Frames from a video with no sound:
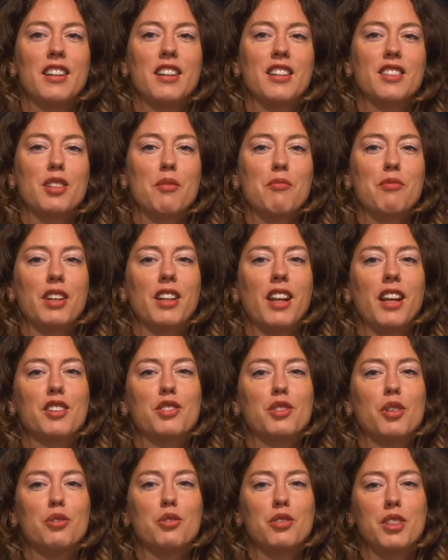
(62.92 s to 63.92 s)
something like
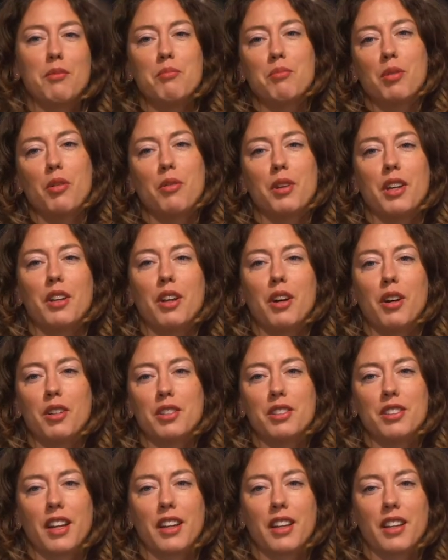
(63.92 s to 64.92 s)
so simple,
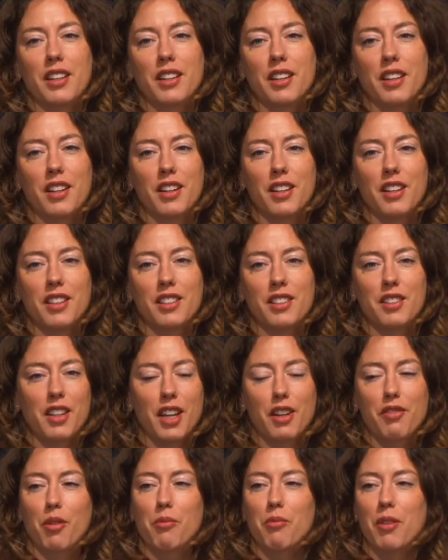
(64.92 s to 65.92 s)
it's like you
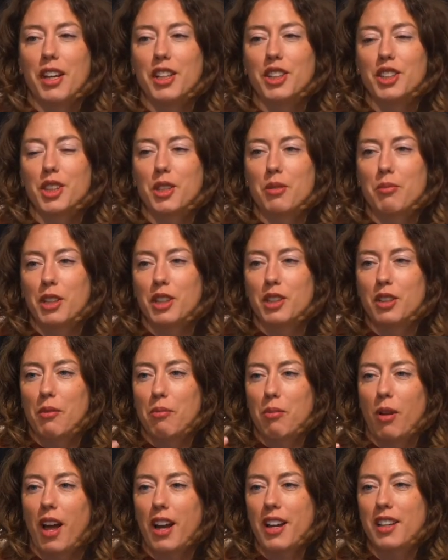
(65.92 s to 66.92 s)
take from nature but you
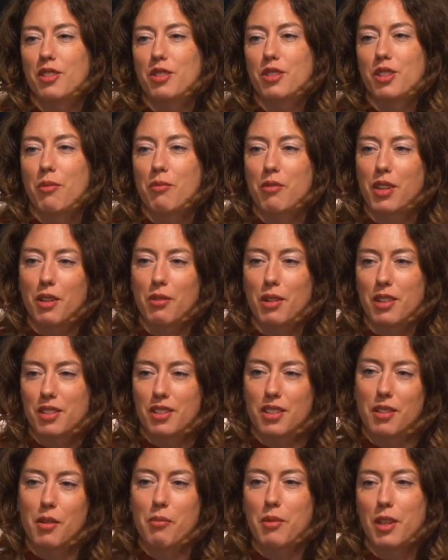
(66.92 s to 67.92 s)
apply it to something
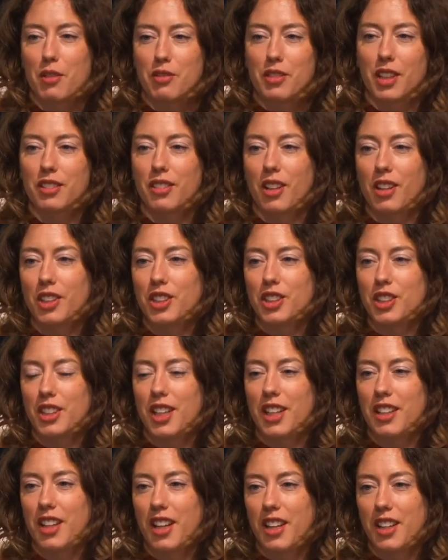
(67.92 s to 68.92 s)
with a bit of technology,
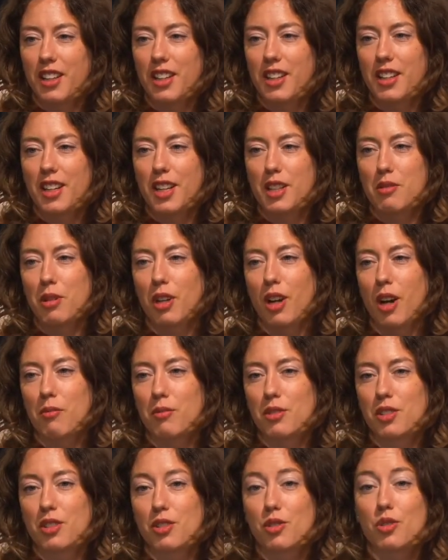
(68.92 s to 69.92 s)
and then it
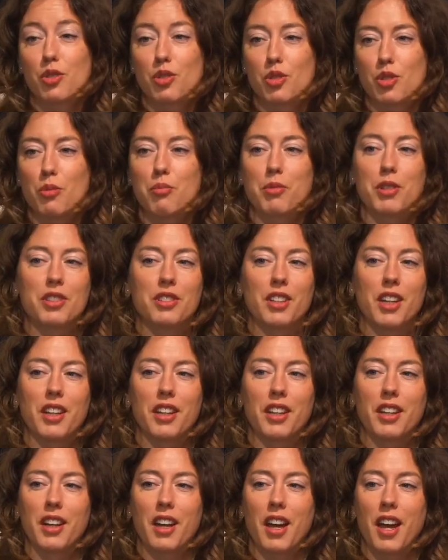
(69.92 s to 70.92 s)
becomes super
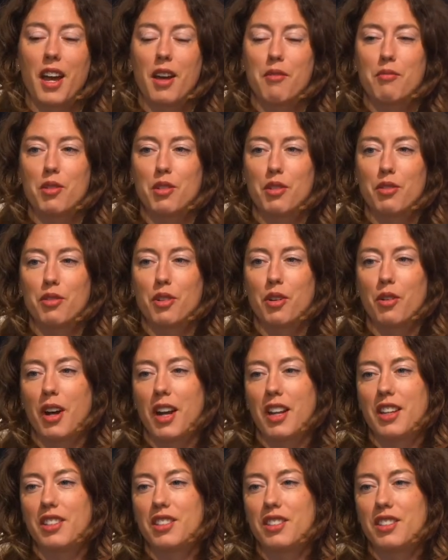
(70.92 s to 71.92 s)
aesthetic, beautiful,
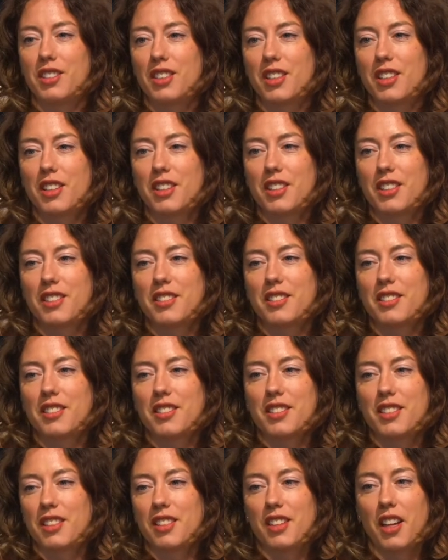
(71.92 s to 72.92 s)
and
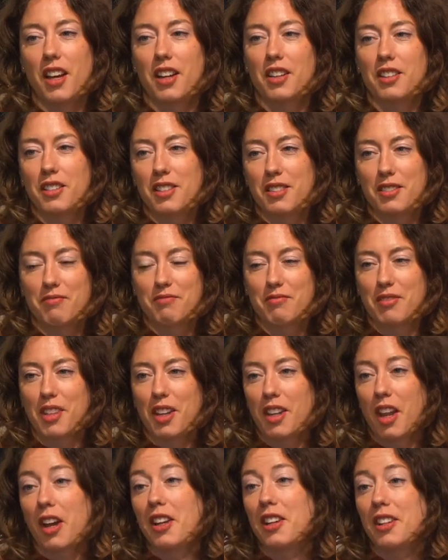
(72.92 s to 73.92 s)
an
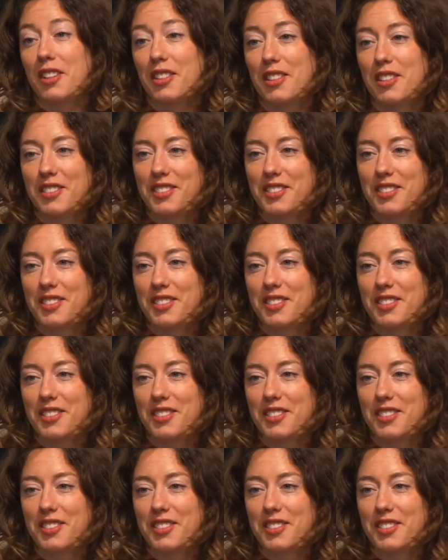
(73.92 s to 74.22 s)
icon.